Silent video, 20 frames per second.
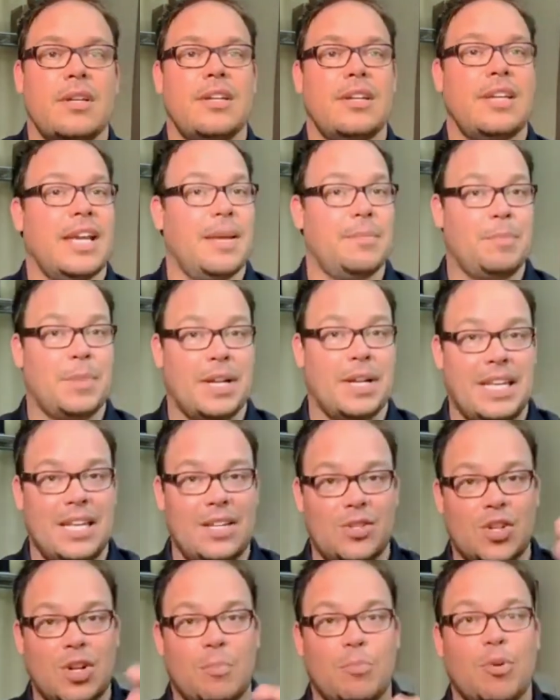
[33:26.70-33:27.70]
but He's
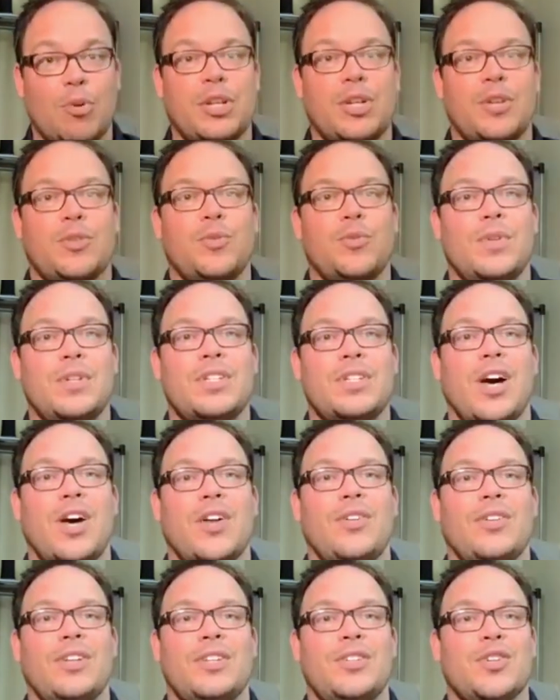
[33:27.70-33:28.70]
going to bring you through the tunnel
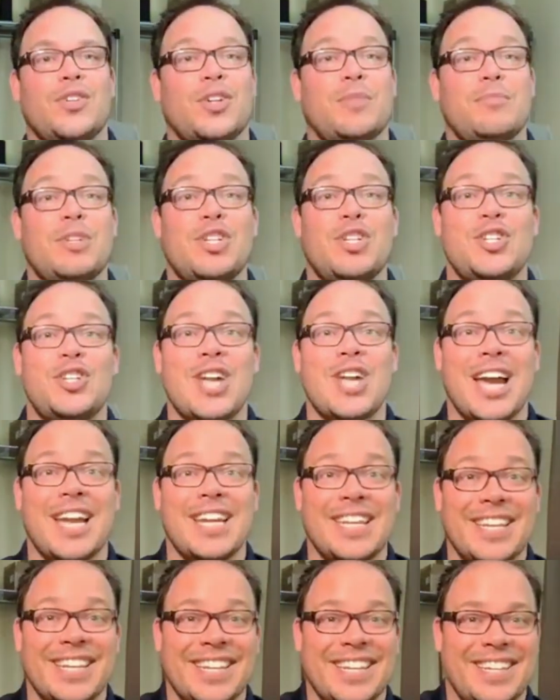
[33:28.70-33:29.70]
and you're going to be
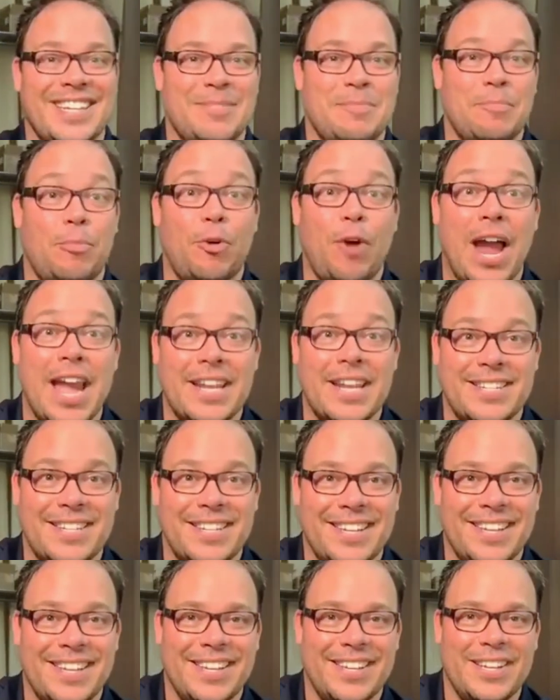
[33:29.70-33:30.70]
shining bright.
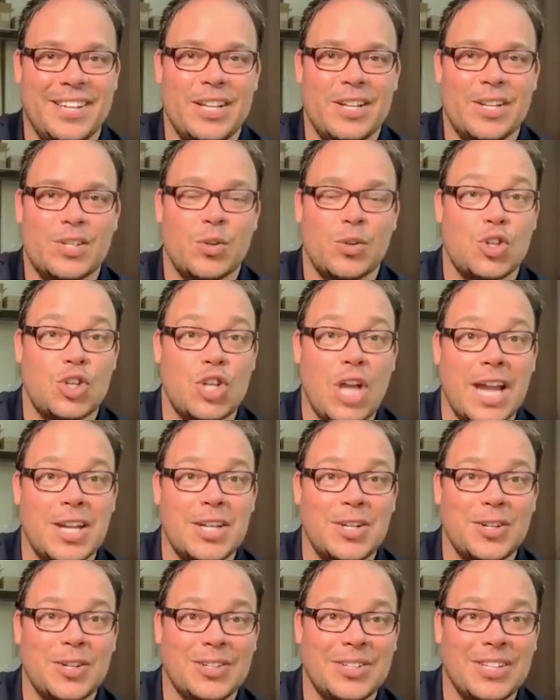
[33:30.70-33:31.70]
So shine
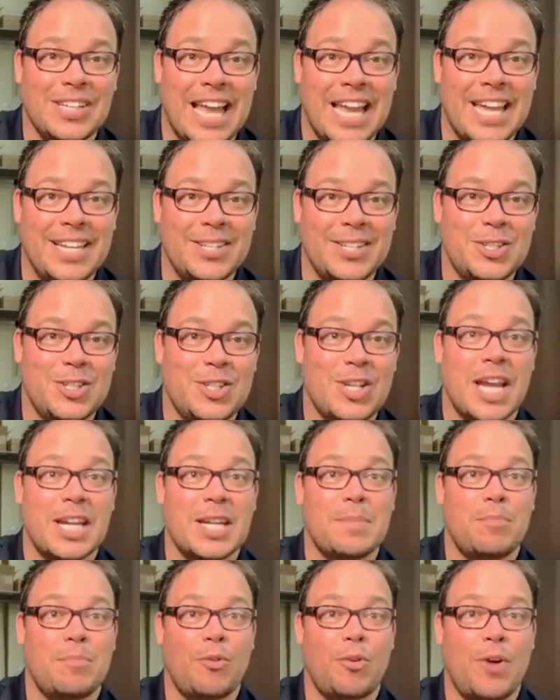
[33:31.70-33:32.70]
your light, shine it
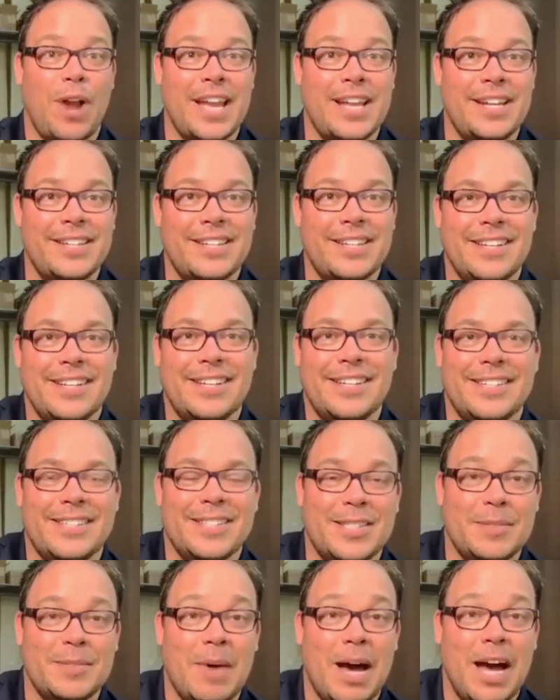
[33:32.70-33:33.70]
bright.
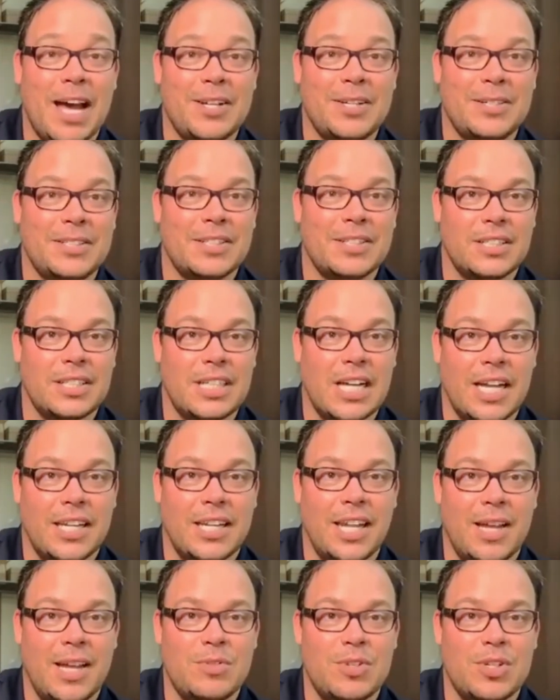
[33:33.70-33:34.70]
Smile. God
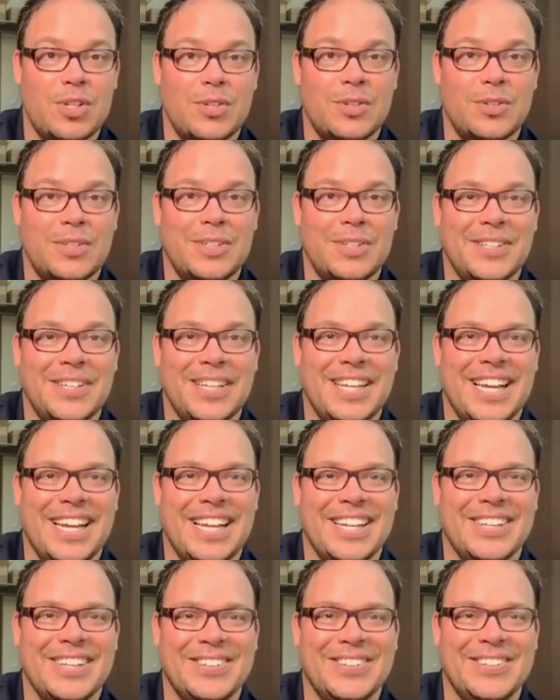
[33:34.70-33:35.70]
loves you.
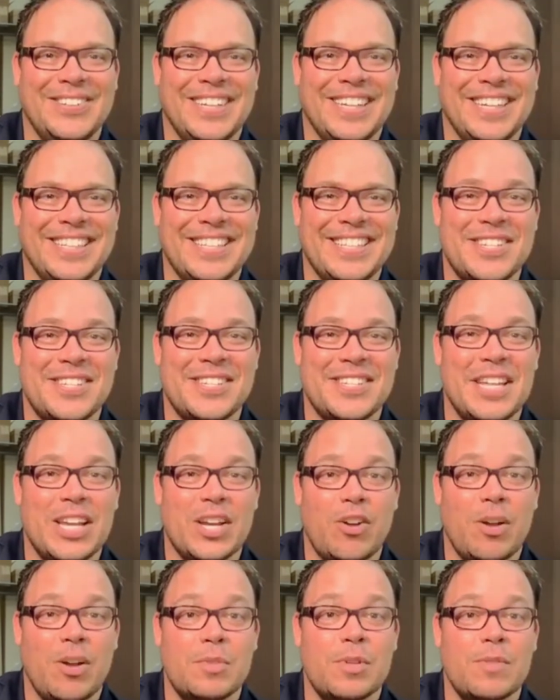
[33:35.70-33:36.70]
Hallelujah. This is Nick
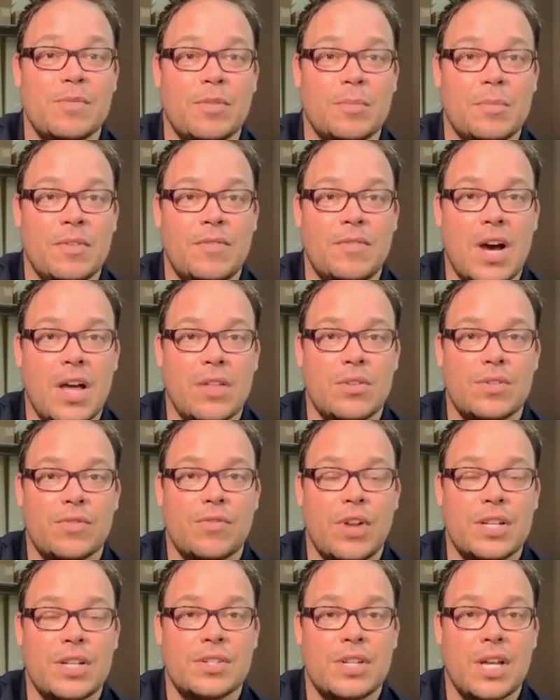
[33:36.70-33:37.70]
Griemsmann from
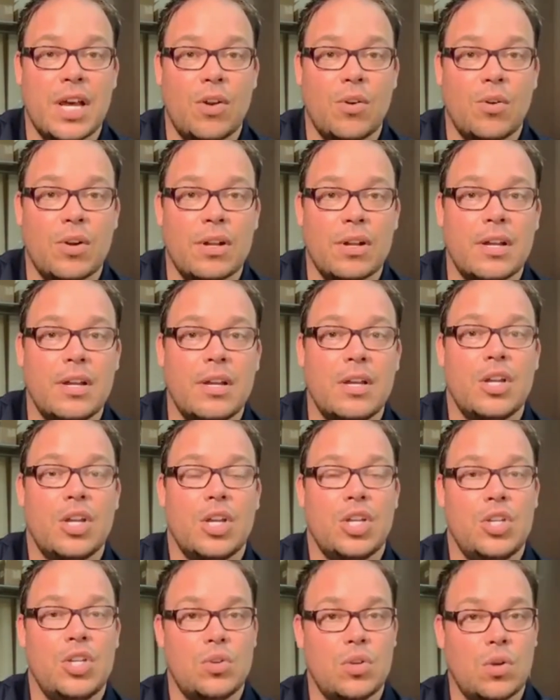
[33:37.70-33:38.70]
thefathersfriends.org. You
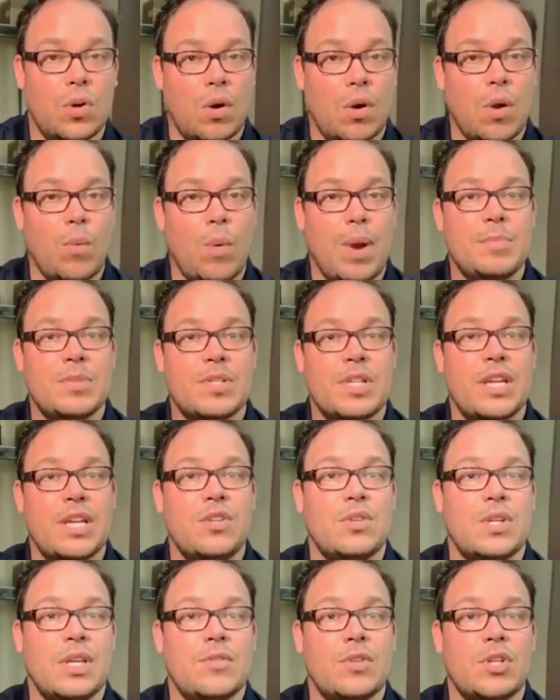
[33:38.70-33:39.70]
can go to our website. You can
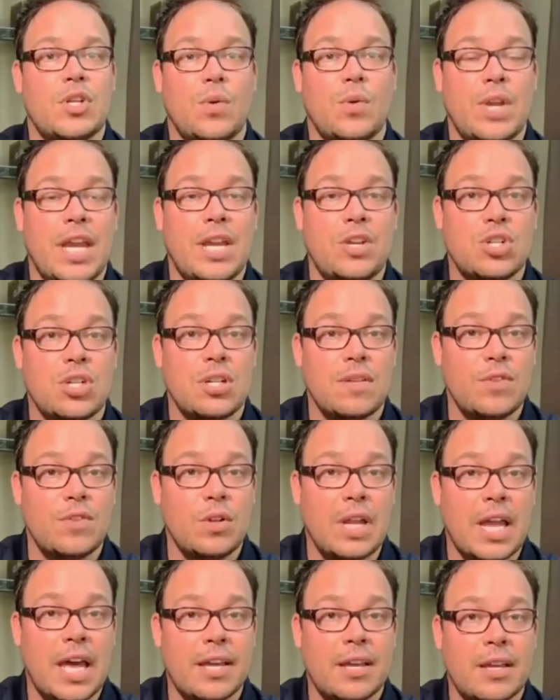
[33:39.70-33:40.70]
give a donation if you'd like.